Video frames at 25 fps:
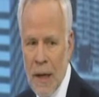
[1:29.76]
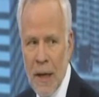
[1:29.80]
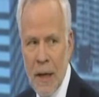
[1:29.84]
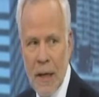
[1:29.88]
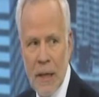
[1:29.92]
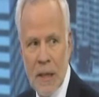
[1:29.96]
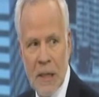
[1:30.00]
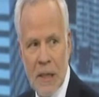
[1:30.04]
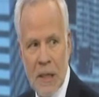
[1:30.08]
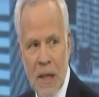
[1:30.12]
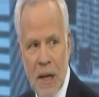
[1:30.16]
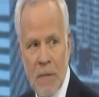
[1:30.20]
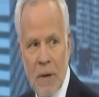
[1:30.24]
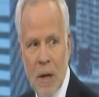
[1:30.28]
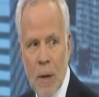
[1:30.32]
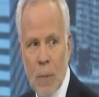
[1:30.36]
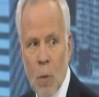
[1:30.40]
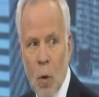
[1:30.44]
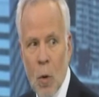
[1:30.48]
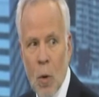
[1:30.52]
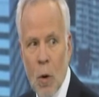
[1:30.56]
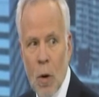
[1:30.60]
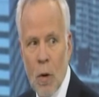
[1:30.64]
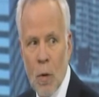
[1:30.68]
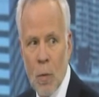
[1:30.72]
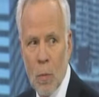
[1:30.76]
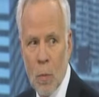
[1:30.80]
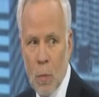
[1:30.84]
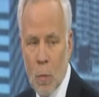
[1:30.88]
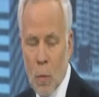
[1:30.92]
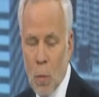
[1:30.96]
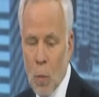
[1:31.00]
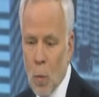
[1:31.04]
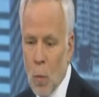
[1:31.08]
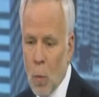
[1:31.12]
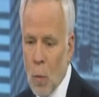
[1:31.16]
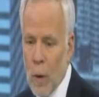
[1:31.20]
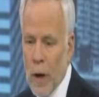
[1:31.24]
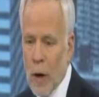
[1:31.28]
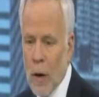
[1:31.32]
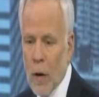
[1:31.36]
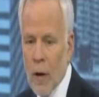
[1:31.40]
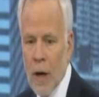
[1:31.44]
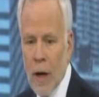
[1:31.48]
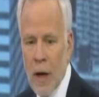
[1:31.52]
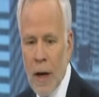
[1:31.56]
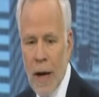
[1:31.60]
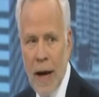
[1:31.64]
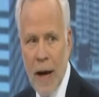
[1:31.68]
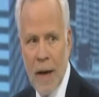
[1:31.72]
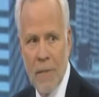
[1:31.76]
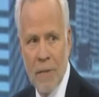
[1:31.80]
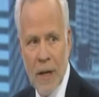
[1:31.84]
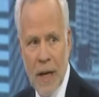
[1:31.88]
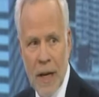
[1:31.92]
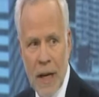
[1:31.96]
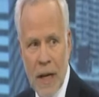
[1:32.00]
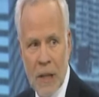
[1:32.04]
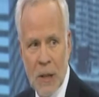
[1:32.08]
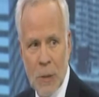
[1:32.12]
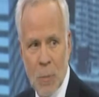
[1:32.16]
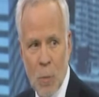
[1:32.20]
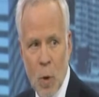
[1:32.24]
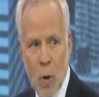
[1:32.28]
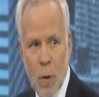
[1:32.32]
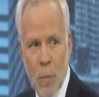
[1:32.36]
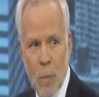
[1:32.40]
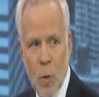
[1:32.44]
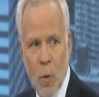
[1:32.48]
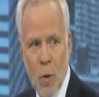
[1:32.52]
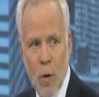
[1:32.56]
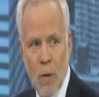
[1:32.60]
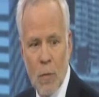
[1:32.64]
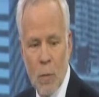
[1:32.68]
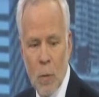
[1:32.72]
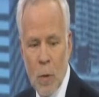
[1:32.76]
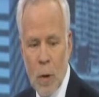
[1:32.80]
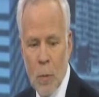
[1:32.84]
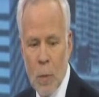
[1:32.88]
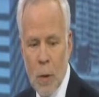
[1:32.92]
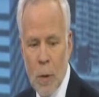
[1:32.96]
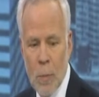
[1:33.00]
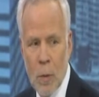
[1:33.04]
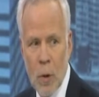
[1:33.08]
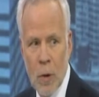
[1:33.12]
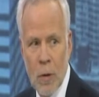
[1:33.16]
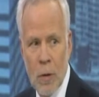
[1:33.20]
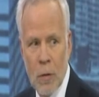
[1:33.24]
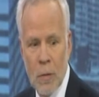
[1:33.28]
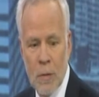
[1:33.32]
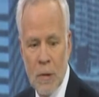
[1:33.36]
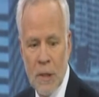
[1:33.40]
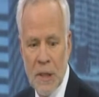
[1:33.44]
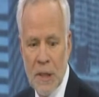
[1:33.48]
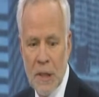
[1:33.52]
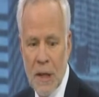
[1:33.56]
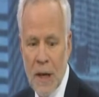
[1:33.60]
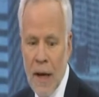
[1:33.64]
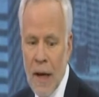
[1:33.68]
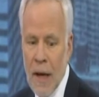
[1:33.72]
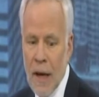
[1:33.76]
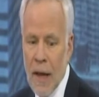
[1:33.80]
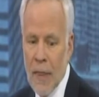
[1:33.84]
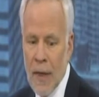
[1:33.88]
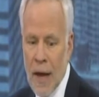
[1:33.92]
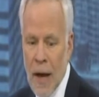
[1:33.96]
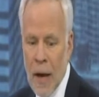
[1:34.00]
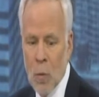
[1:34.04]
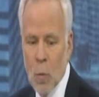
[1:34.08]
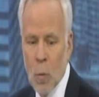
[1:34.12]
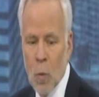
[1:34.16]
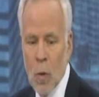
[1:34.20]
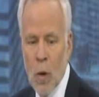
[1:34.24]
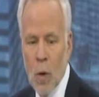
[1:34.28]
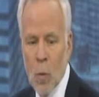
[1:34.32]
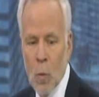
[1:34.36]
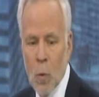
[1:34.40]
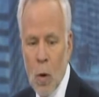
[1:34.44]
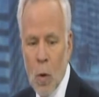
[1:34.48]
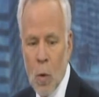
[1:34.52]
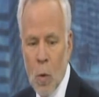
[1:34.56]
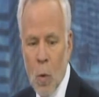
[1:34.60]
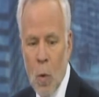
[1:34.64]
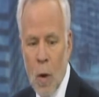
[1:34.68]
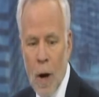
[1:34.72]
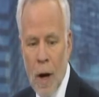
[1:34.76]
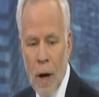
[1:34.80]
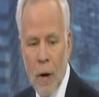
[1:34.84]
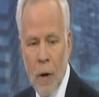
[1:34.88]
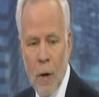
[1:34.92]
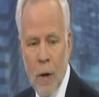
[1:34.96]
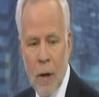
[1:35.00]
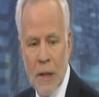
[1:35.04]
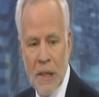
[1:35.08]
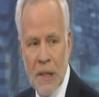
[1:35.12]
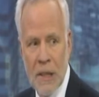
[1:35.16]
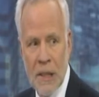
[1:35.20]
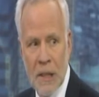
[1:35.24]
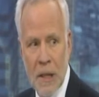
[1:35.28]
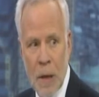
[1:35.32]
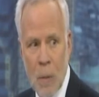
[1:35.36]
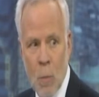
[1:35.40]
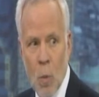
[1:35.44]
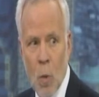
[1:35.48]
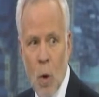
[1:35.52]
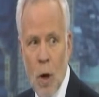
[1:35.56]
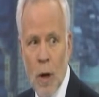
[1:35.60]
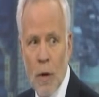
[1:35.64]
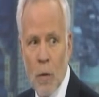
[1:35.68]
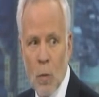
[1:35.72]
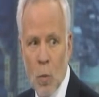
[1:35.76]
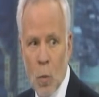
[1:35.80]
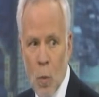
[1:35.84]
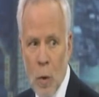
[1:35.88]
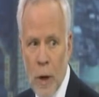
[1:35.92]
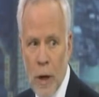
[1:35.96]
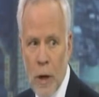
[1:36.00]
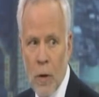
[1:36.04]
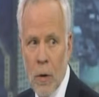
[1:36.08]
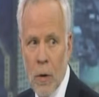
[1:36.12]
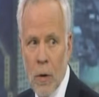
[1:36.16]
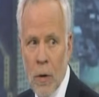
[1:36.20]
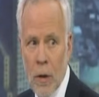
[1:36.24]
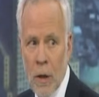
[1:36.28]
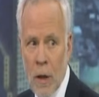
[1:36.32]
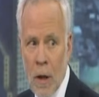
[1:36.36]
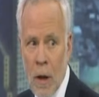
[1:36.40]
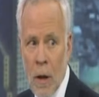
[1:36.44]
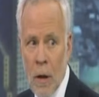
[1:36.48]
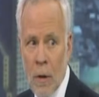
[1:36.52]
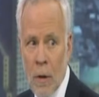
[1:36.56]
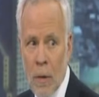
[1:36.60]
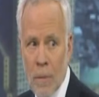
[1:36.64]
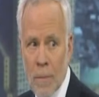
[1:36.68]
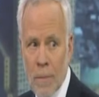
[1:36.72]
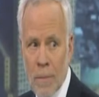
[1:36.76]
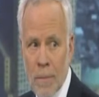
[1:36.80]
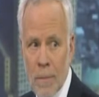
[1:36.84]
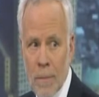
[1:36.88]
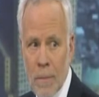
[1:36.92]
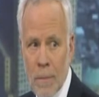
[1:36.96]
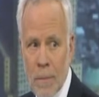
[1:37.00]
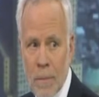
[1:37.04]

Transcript: saving more, we are going to have to export more of what we produce. That will require a somewhat weaker dollar. You